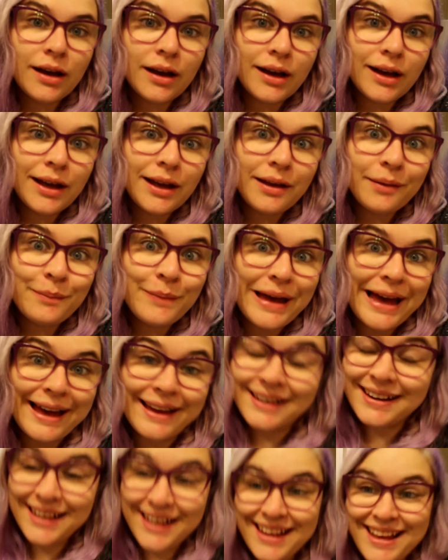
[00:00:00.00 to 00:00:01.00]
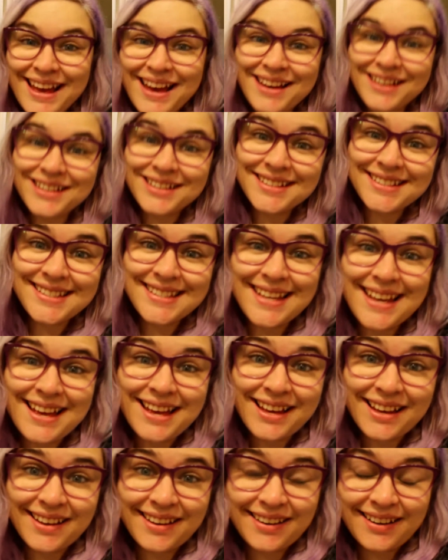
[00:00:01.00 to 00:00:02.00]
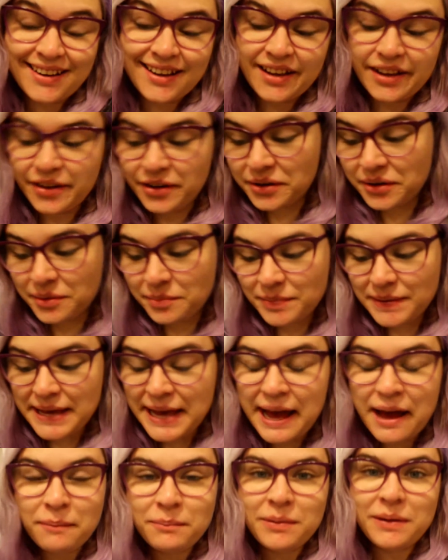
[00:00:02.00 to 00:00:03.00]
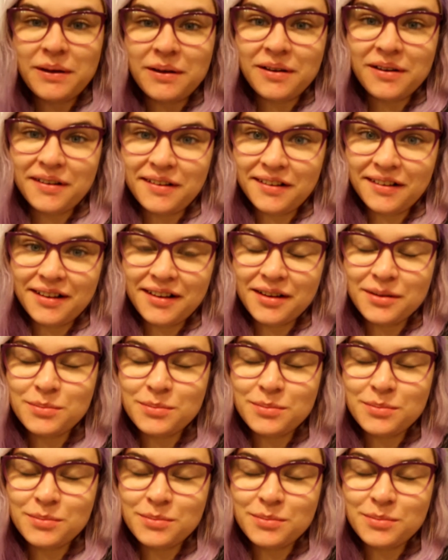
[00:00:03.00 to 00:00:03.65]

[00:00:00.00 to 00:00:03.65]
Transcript: I'm at AX and I couldn't be happier.